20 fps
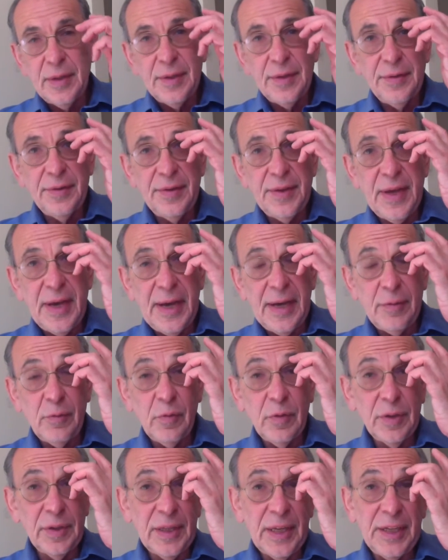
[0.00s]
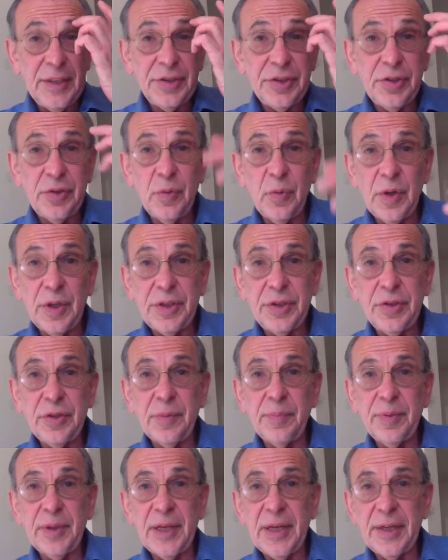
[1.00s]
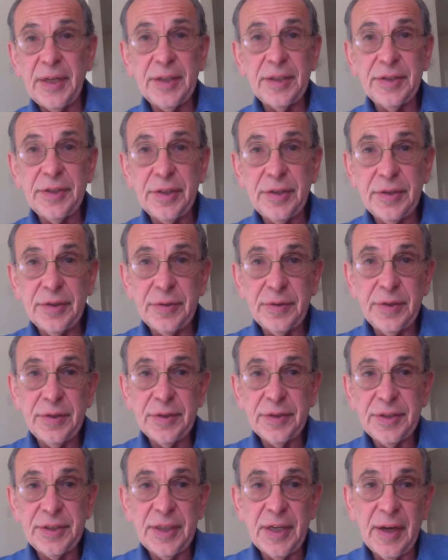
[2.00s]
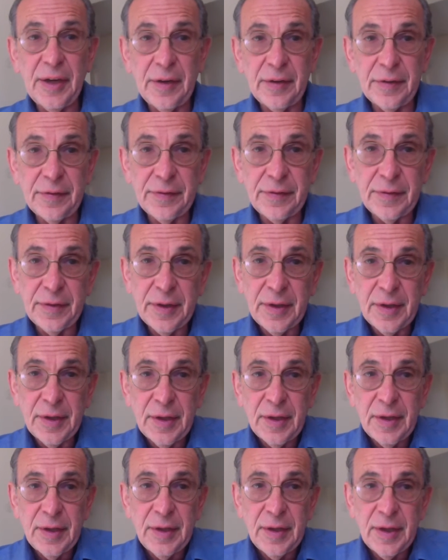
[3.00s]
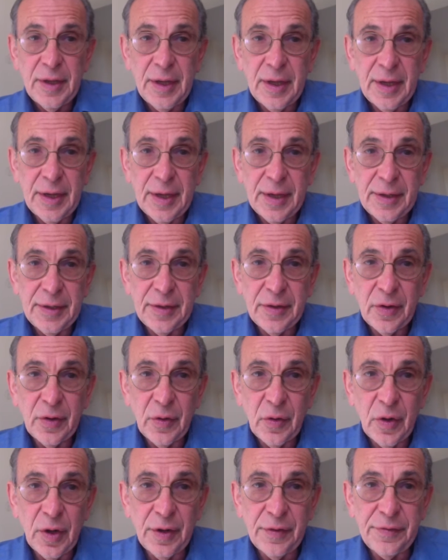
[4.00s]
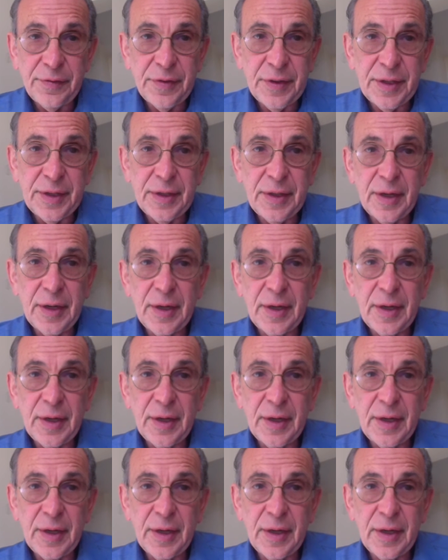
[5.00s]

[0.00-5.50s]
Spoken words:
that relates to what you're planning to do yourself. And often,